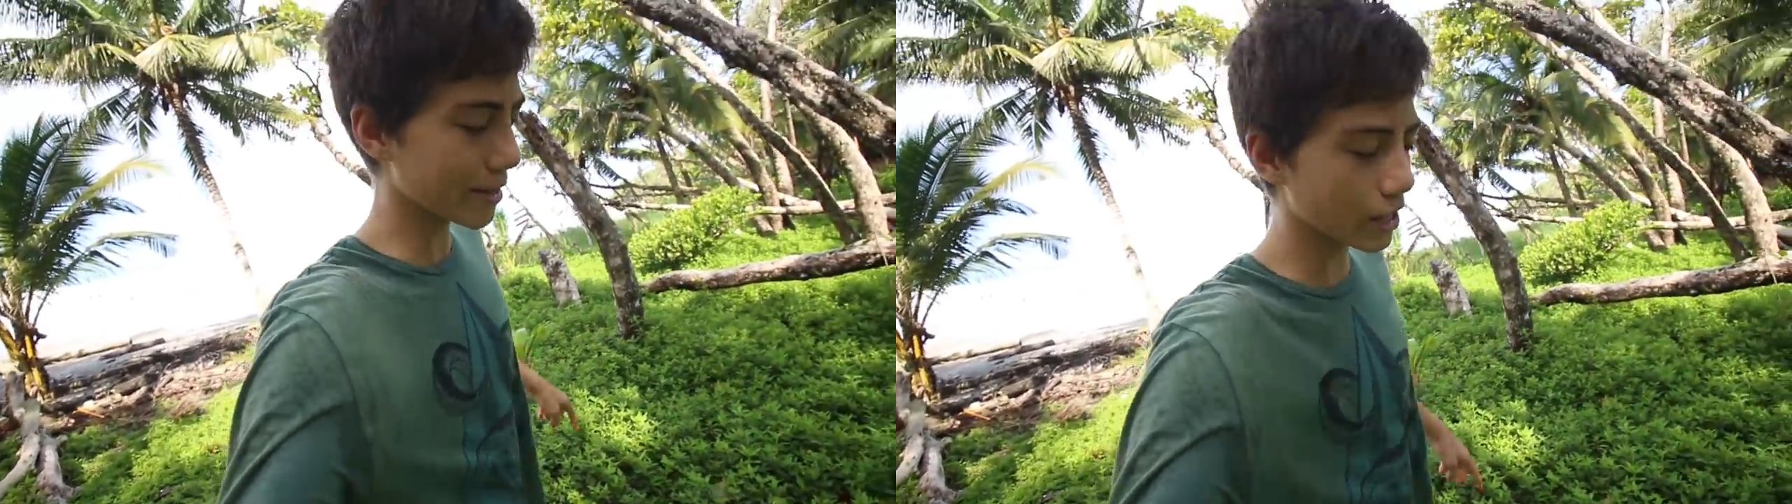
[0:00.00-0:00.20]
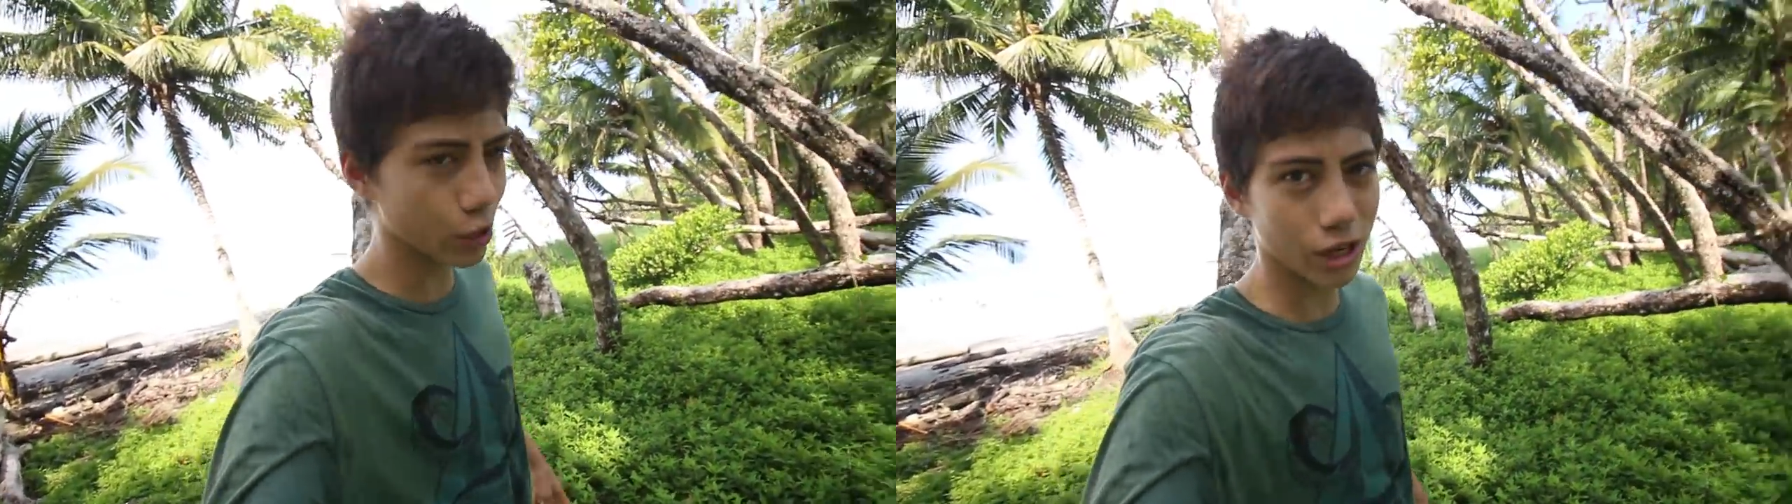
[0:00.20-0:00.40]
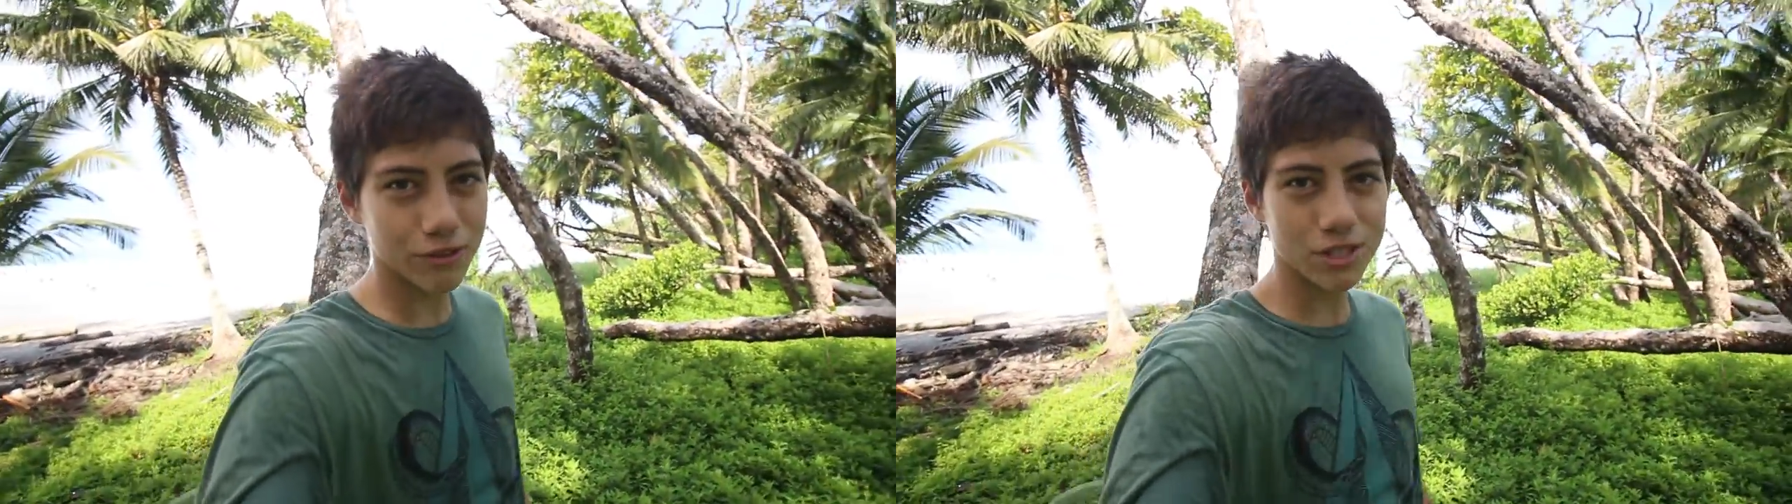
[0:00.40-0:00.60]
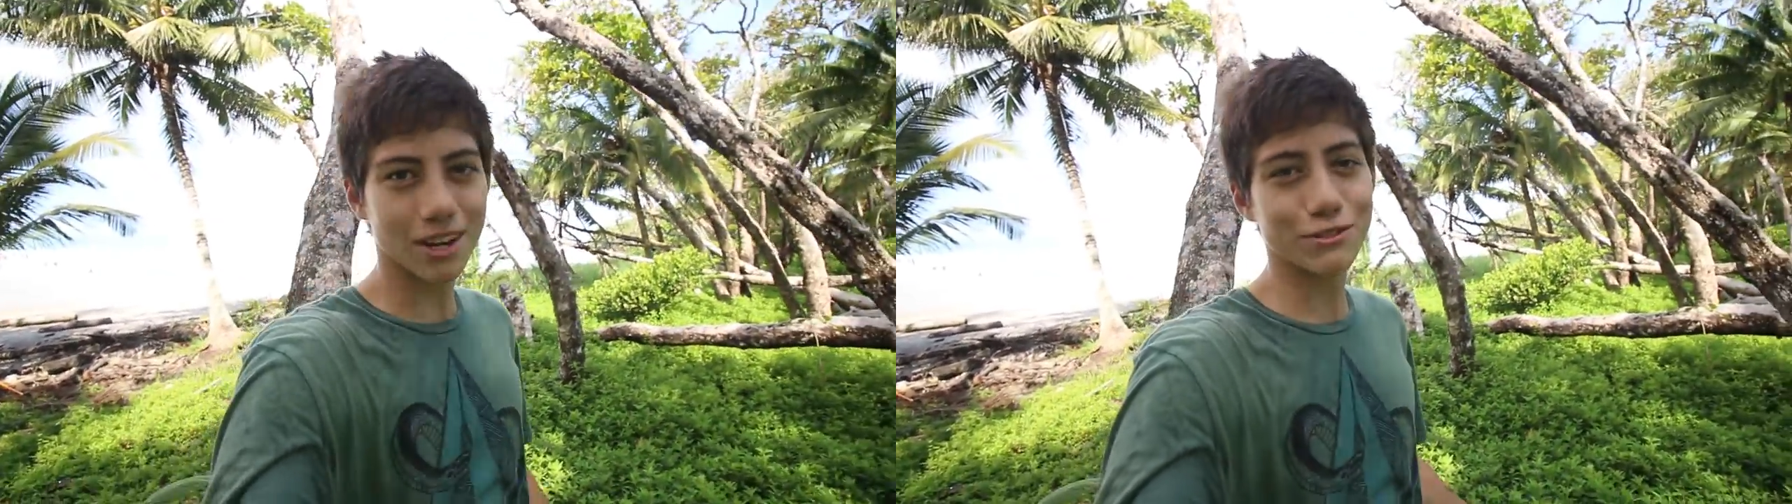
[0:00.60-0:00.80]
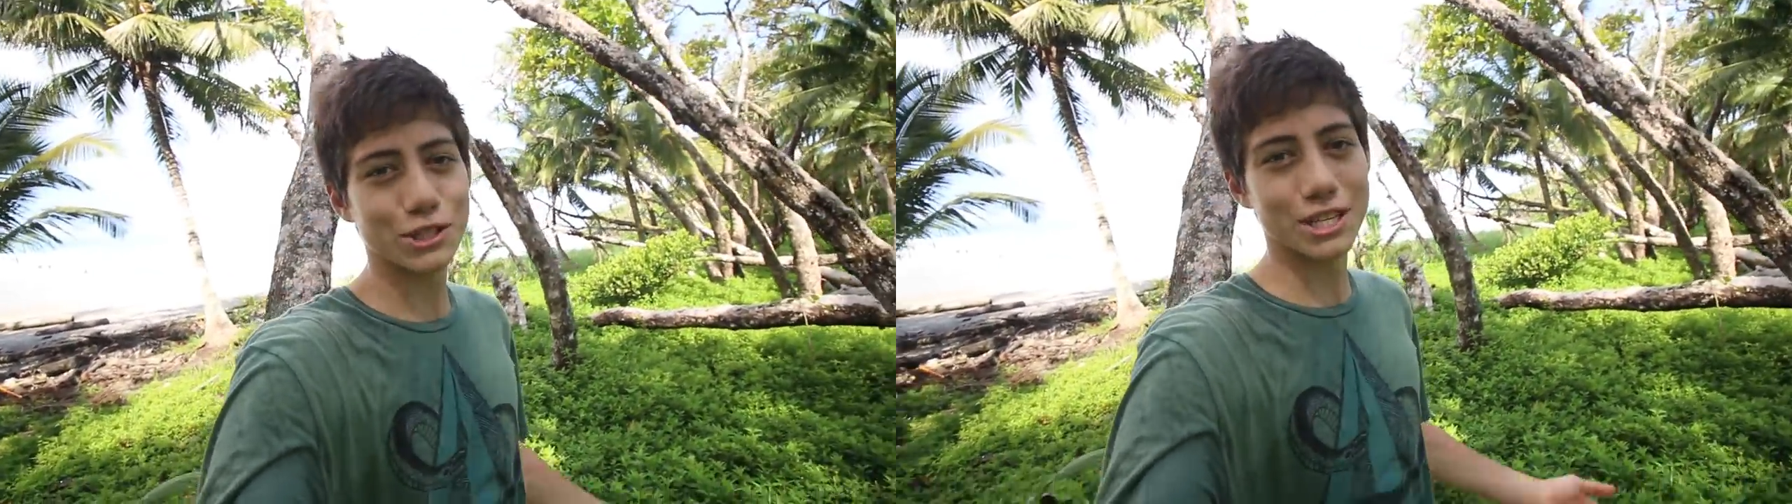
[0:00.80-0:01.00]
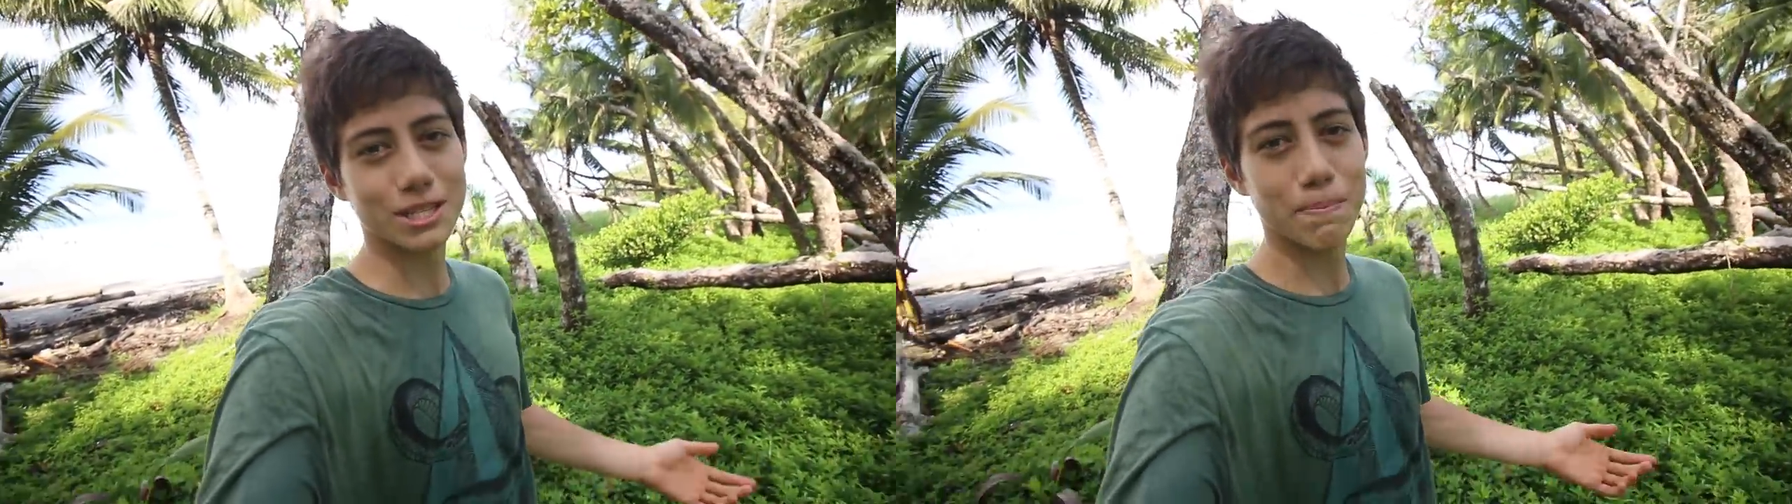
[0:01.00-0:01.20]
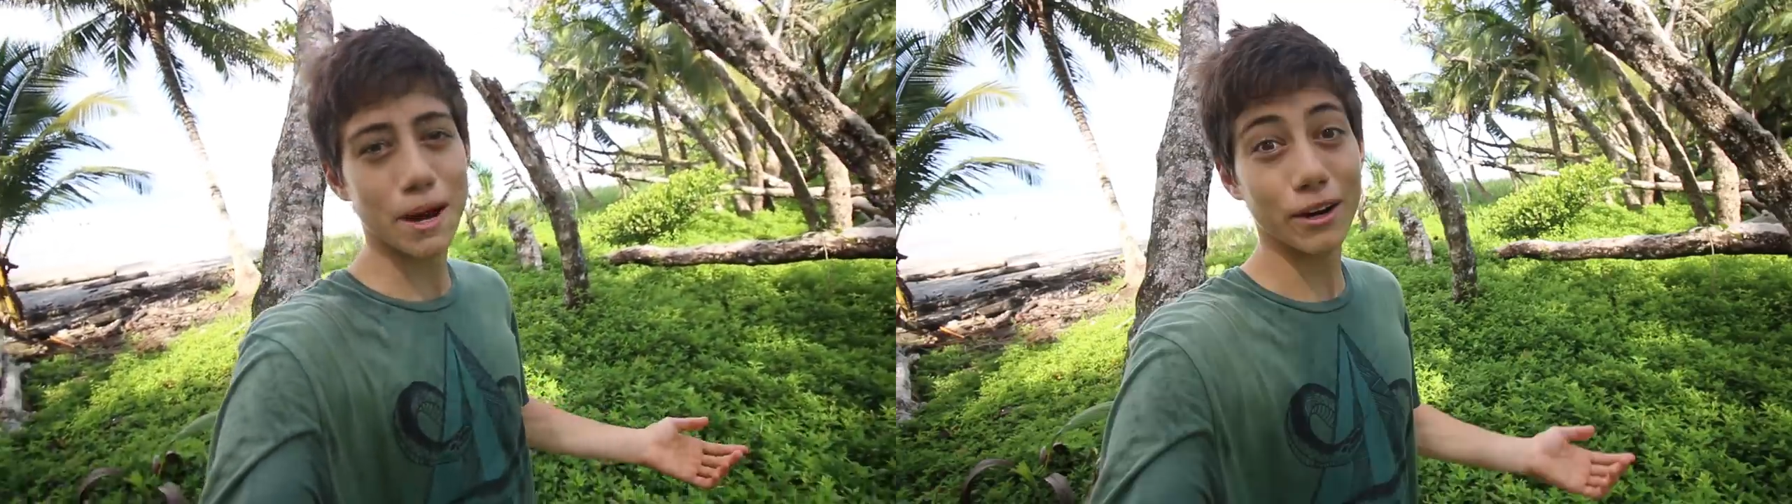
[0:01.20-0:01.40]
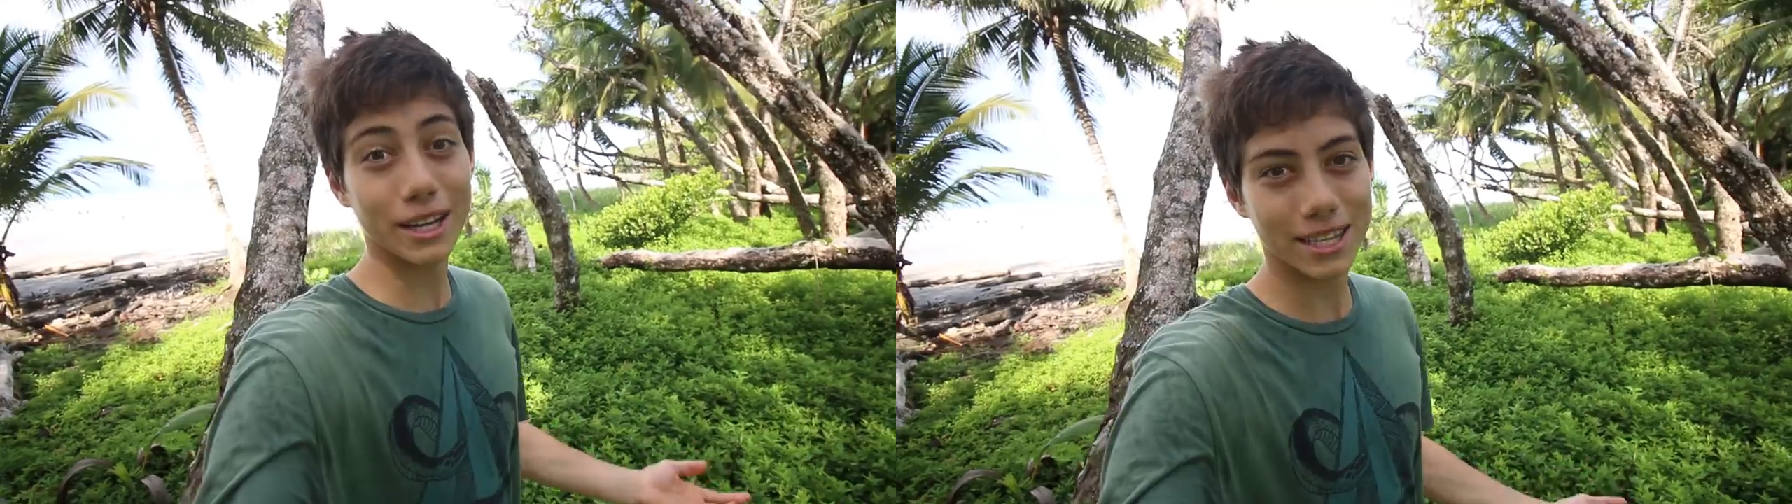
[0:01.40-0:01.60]
I think a lot of stuff just gets
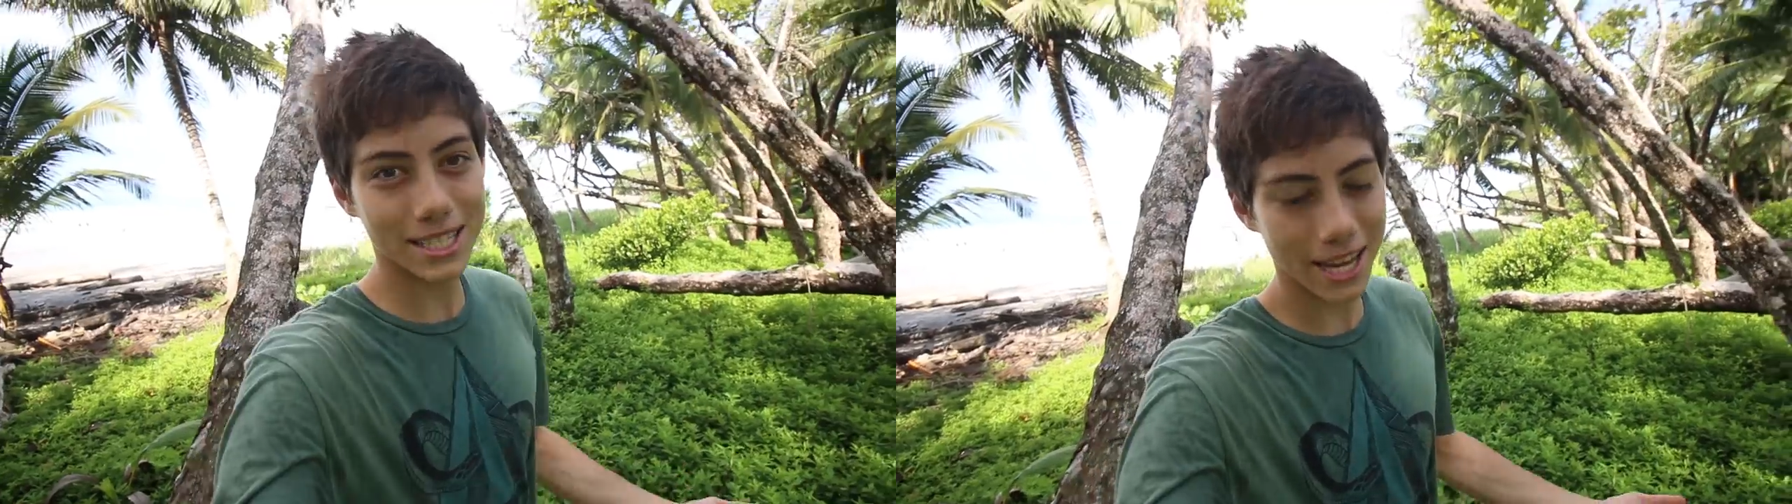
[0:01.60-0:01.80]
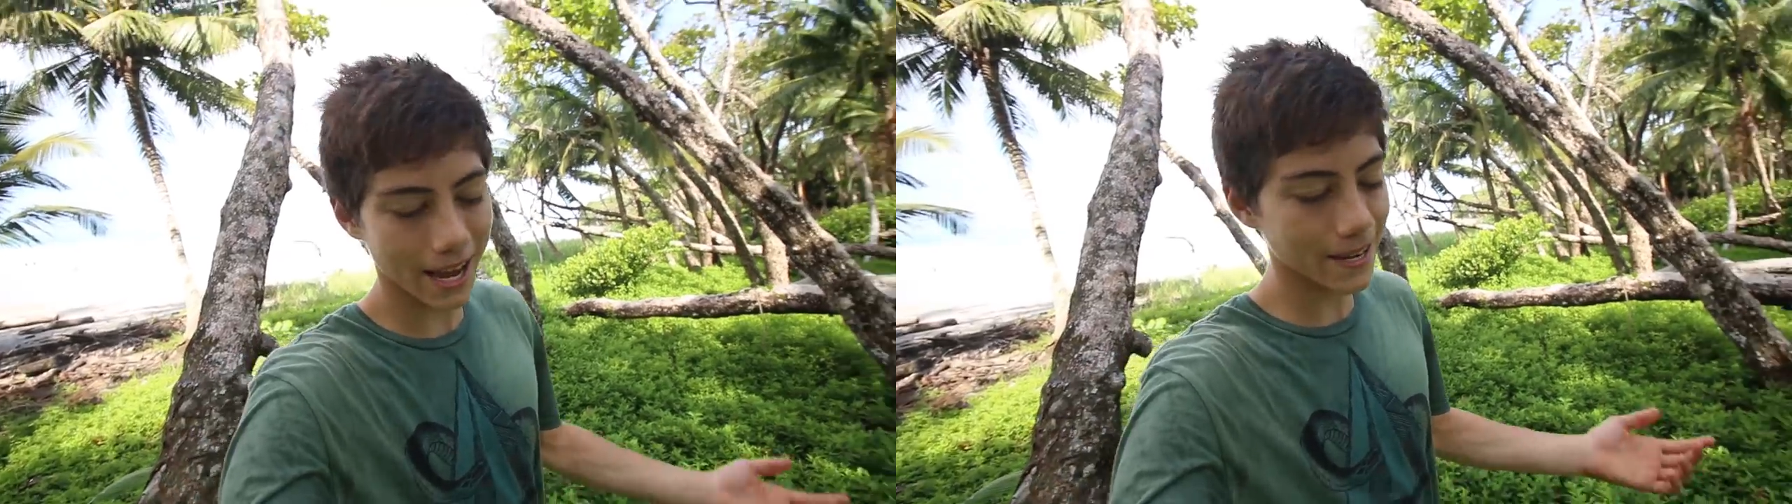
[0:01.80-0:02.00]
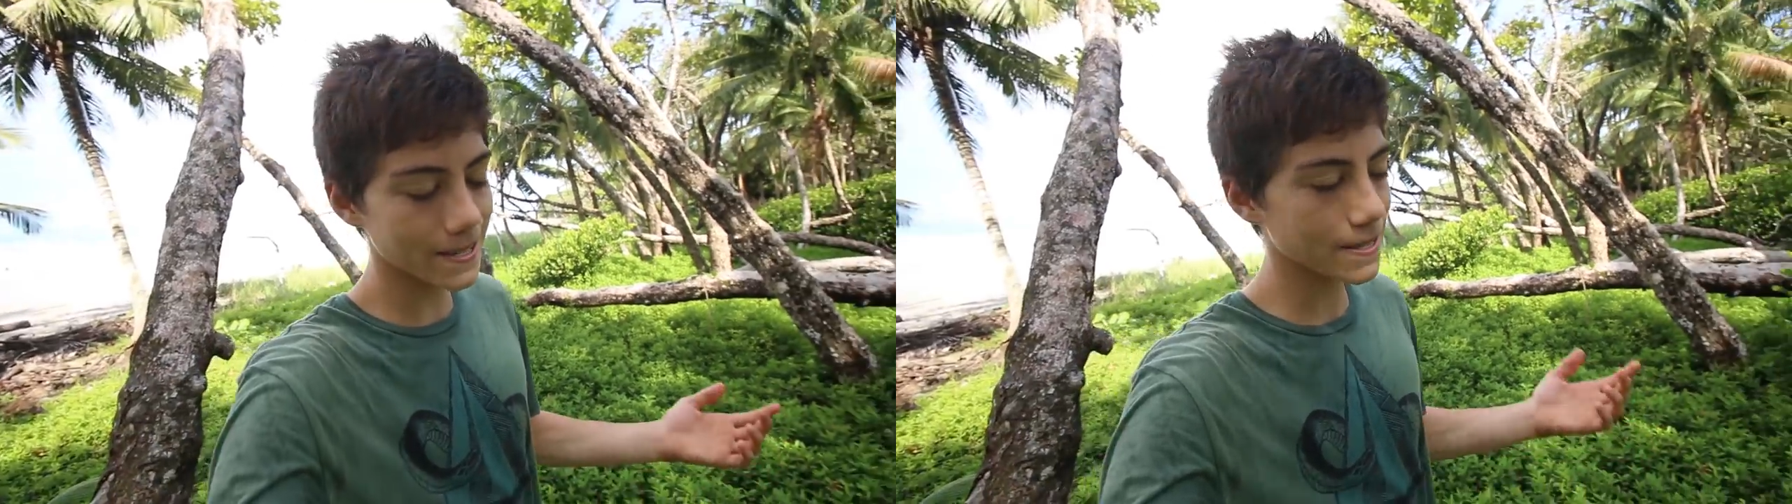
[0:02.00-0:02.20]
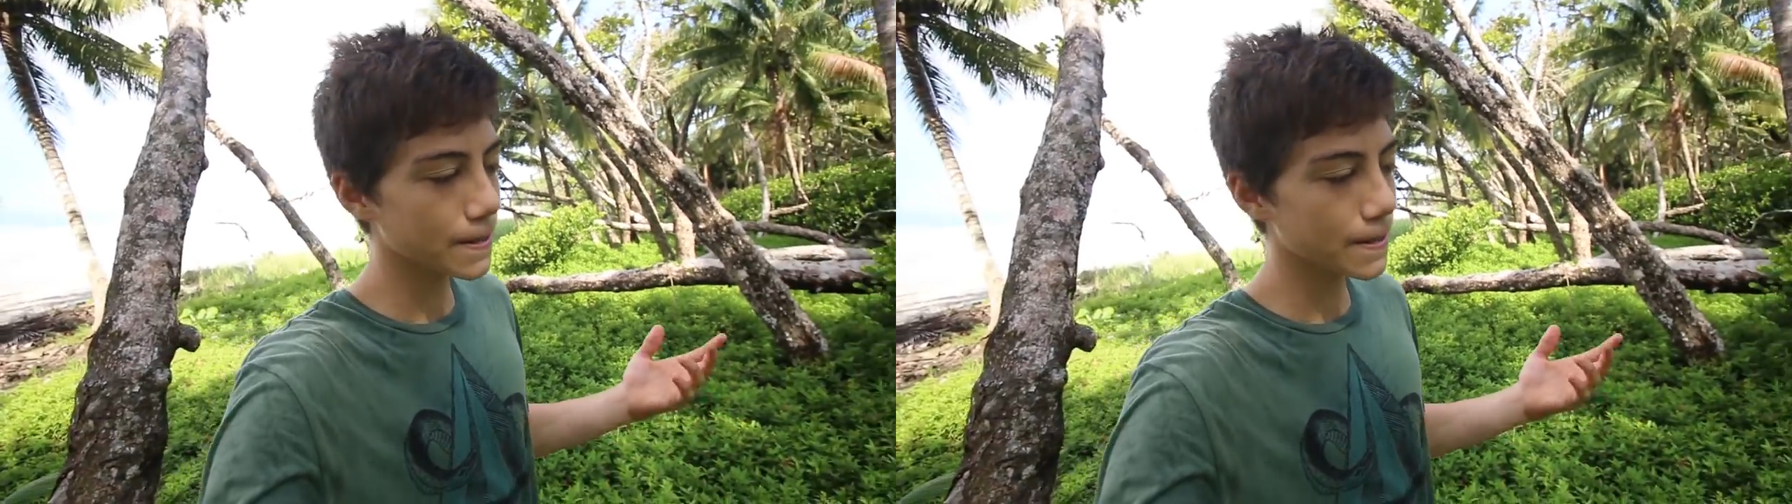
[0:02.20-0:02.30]
buried in the sand.